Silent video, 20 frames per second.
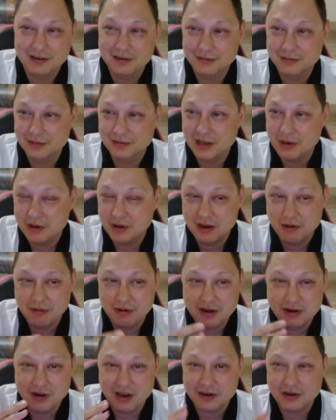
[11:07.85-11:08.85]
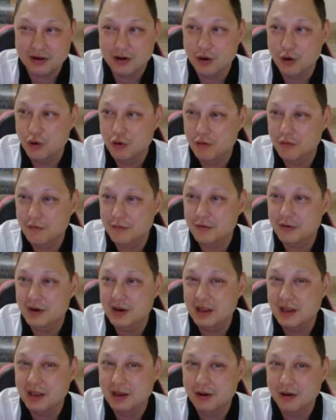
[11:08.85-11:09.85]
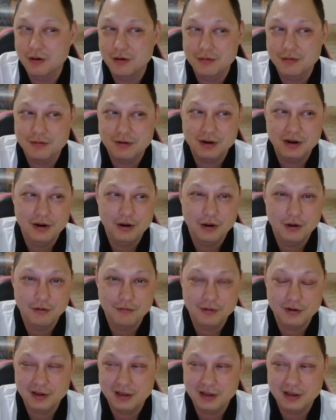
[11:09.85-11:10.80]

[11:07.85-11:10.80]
They were getting rejected over and over and over again.